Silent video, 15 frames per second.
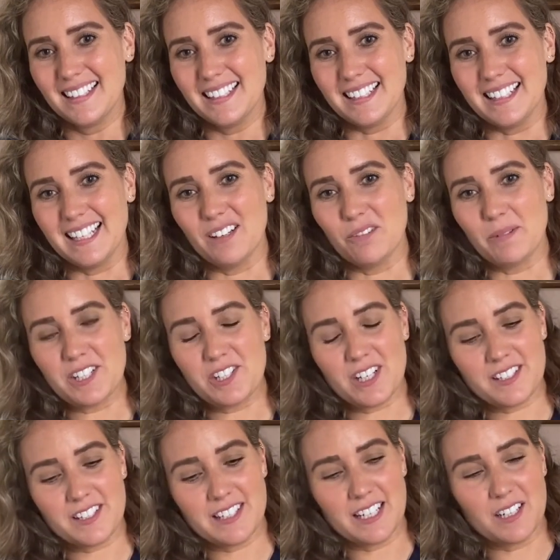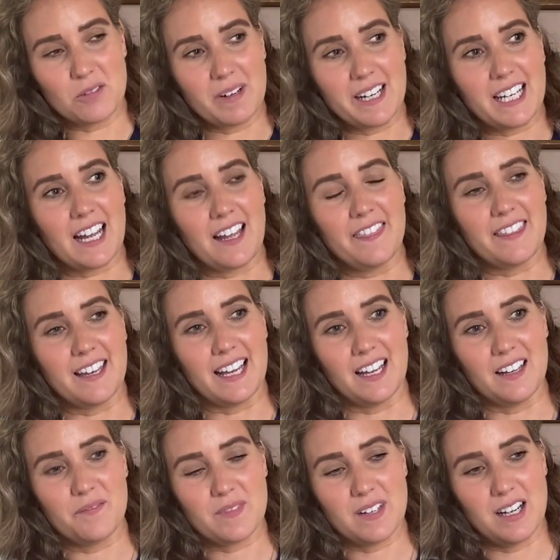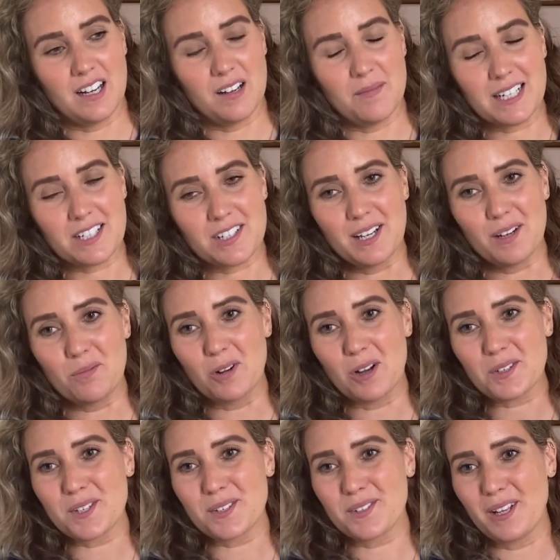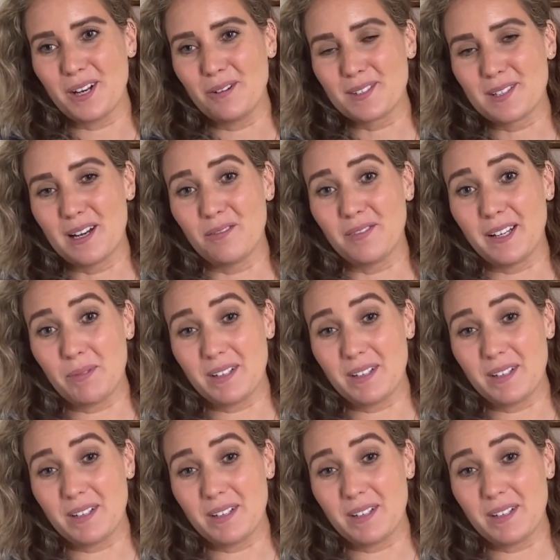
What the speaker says: Yeah, we just did a weekend there, actually in Rochester, and it was lovely.